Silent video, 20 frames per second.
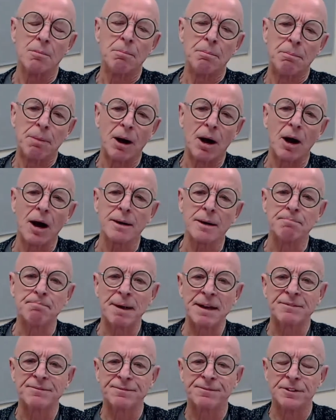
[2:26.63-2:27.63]
by
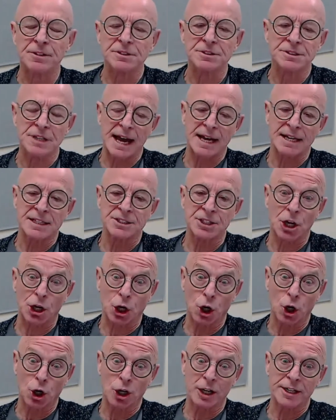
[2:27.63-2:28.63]
Bedford and her
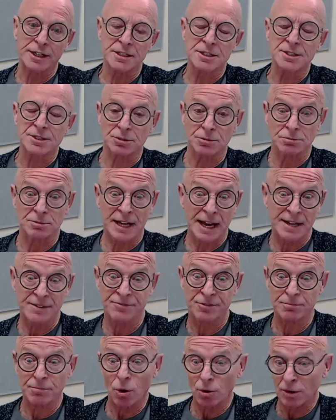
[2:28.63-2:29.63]
colleagues, who came
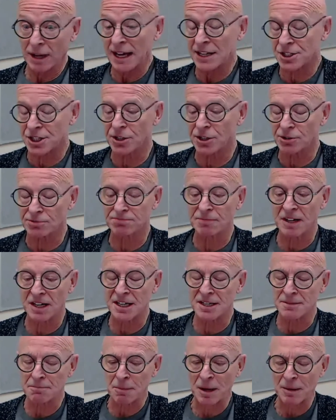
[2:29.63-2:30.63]
from actually uh,